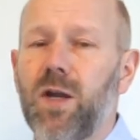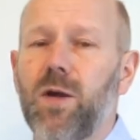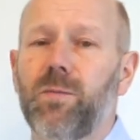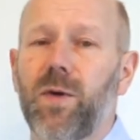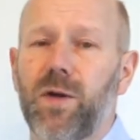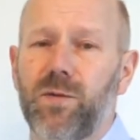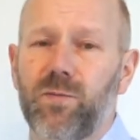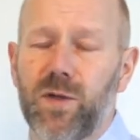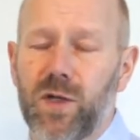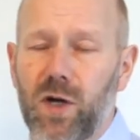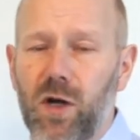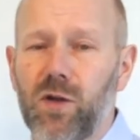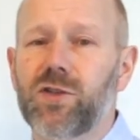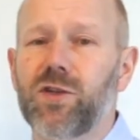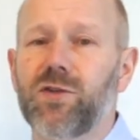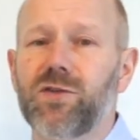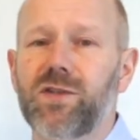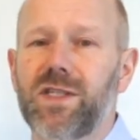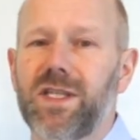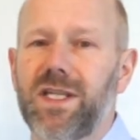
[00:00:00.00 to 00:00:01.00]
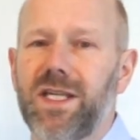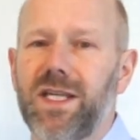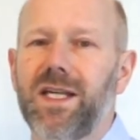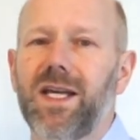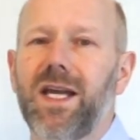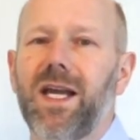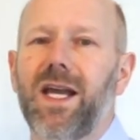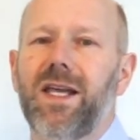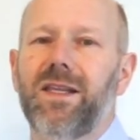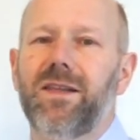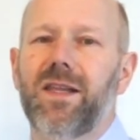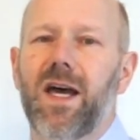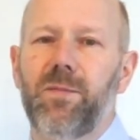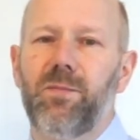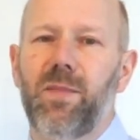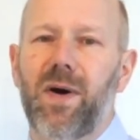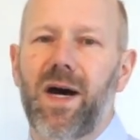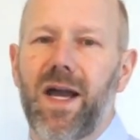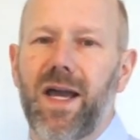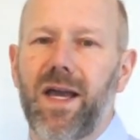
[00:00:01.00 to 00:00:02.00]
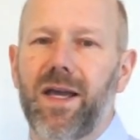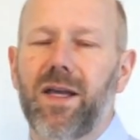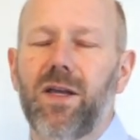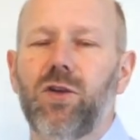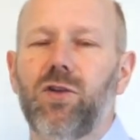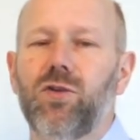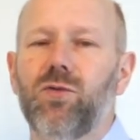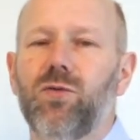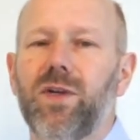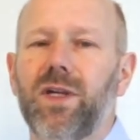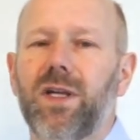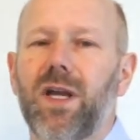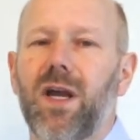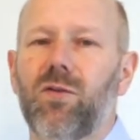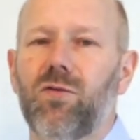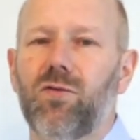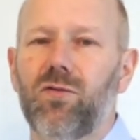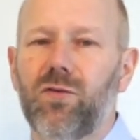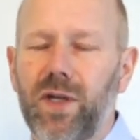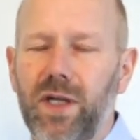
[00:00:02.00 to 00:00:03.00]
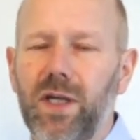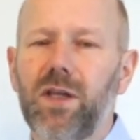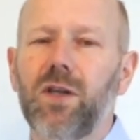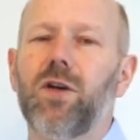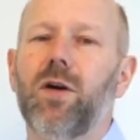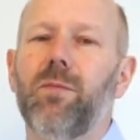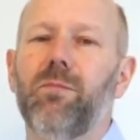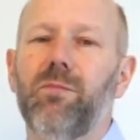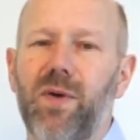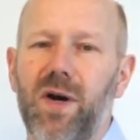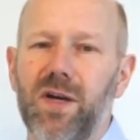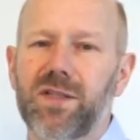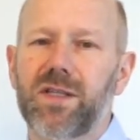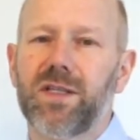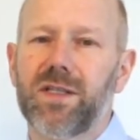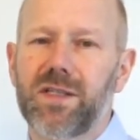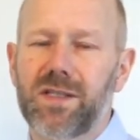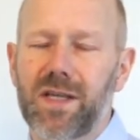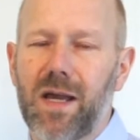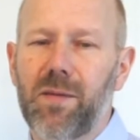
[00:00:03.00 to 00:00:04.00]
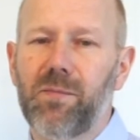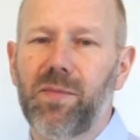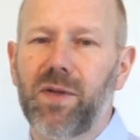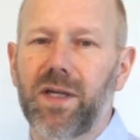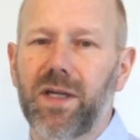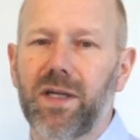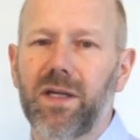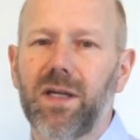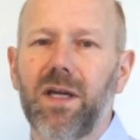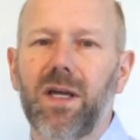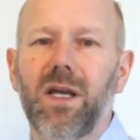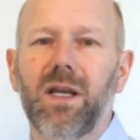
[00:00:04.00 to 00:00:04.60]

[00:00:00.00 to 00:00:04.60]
But we also see that by doing a real composite sampling,